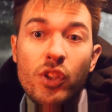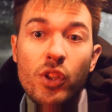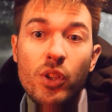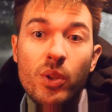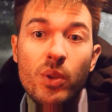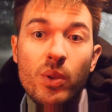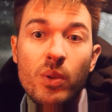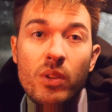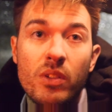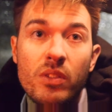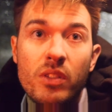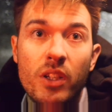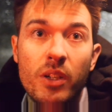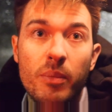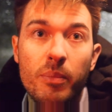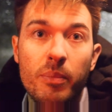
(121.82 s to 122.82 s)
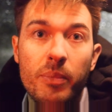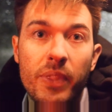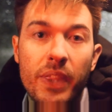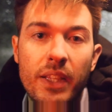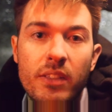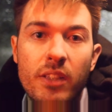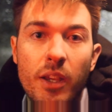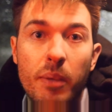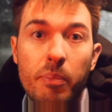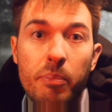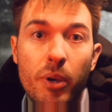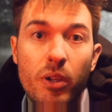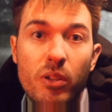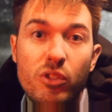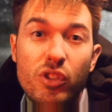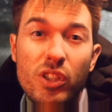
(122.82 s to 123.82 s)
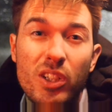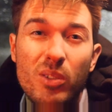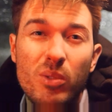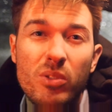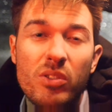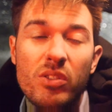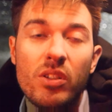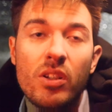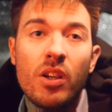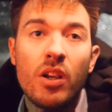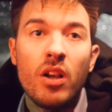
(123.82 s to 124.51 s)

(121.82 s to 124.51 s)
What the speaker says: do some things like bow drills,